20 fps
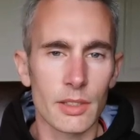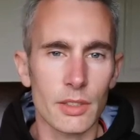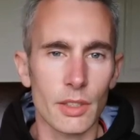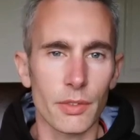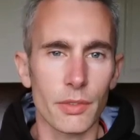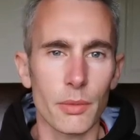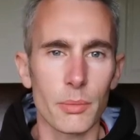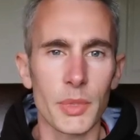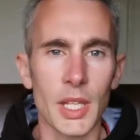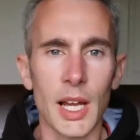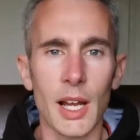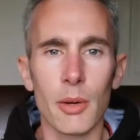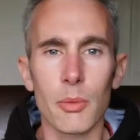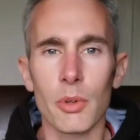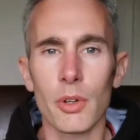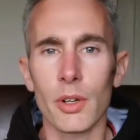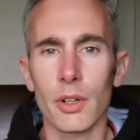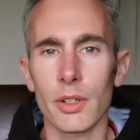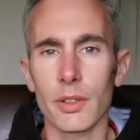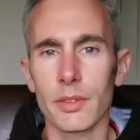So from
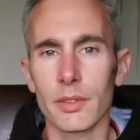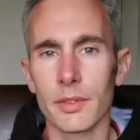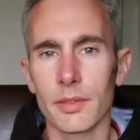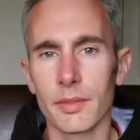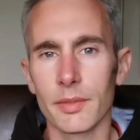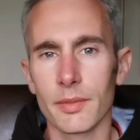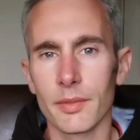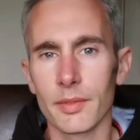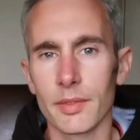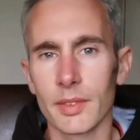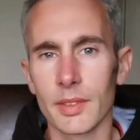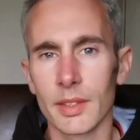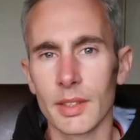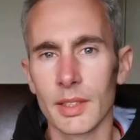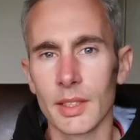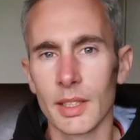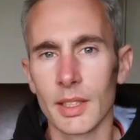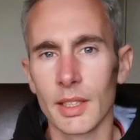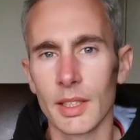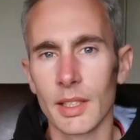now on,
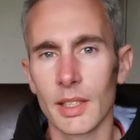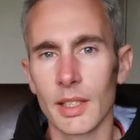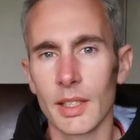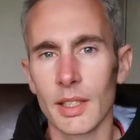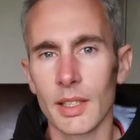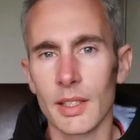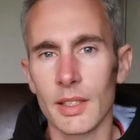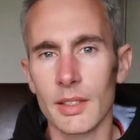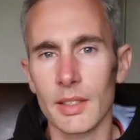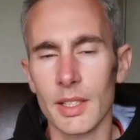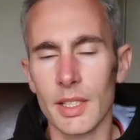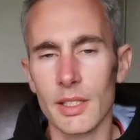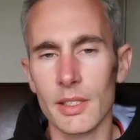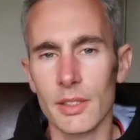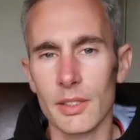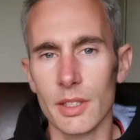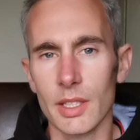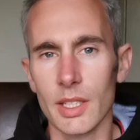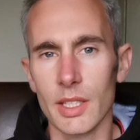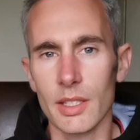
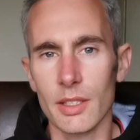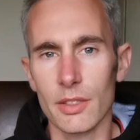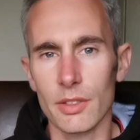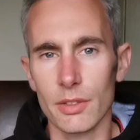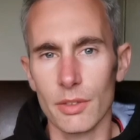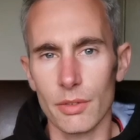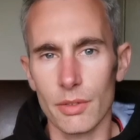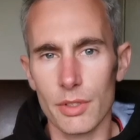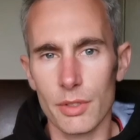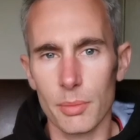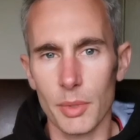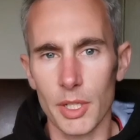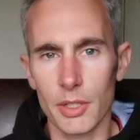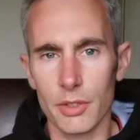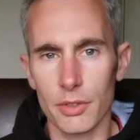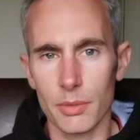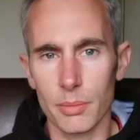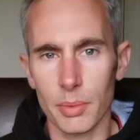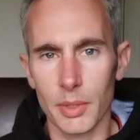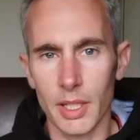this is your
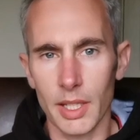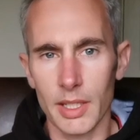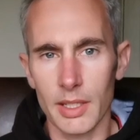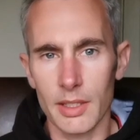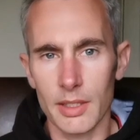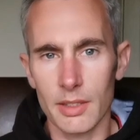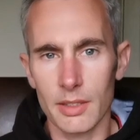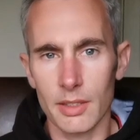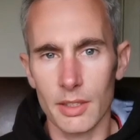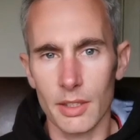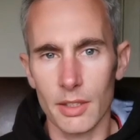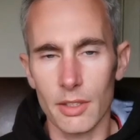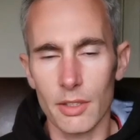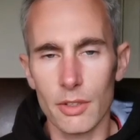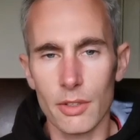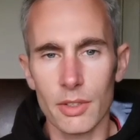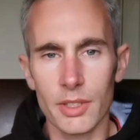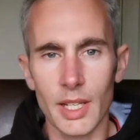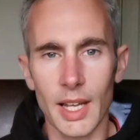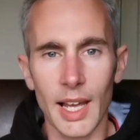special place. And
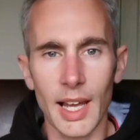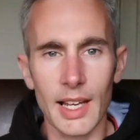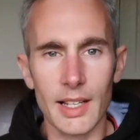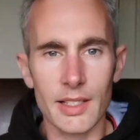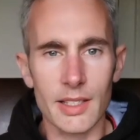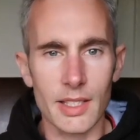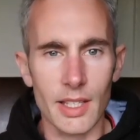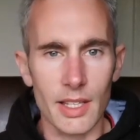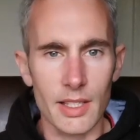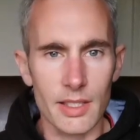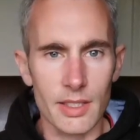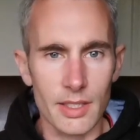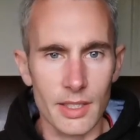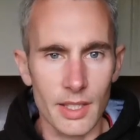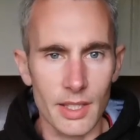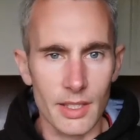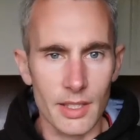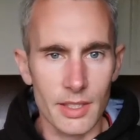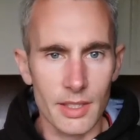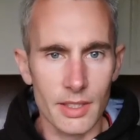you can access
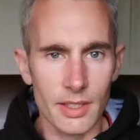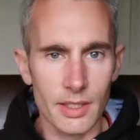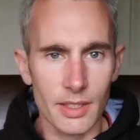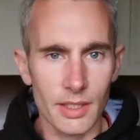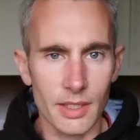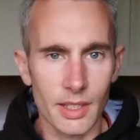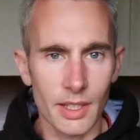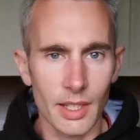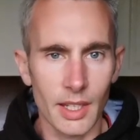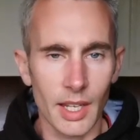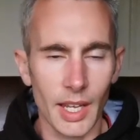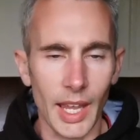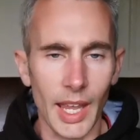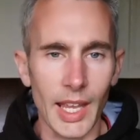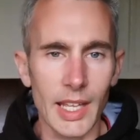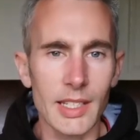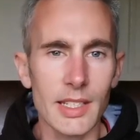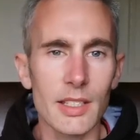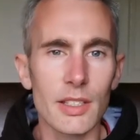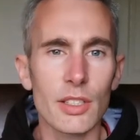this
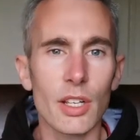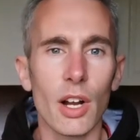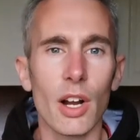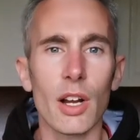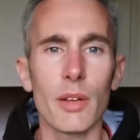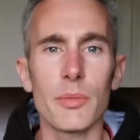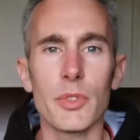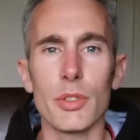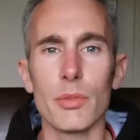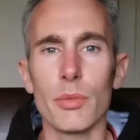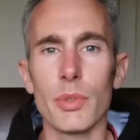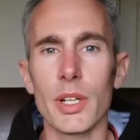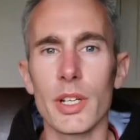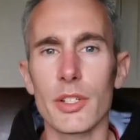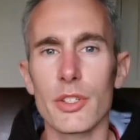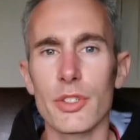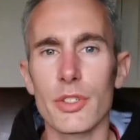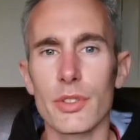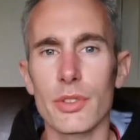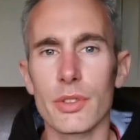anytime you
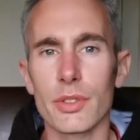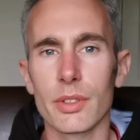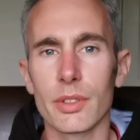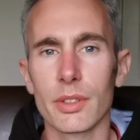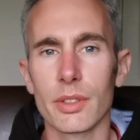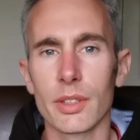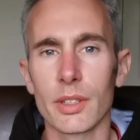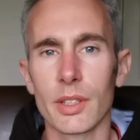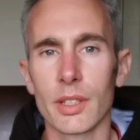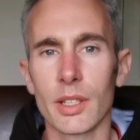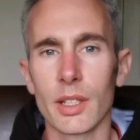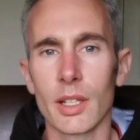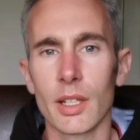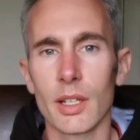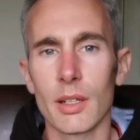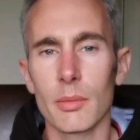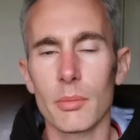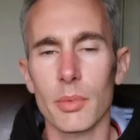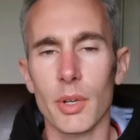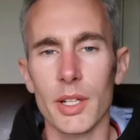wish
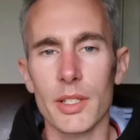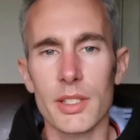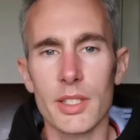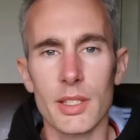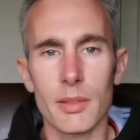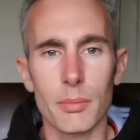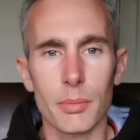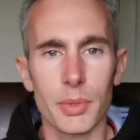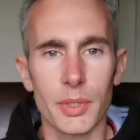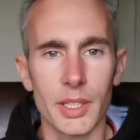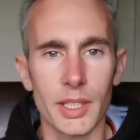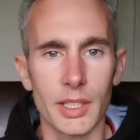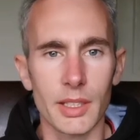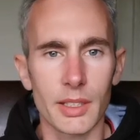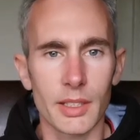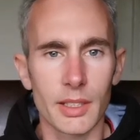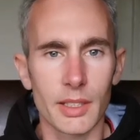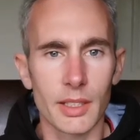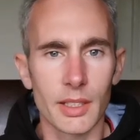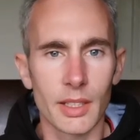by
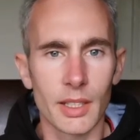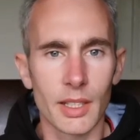simply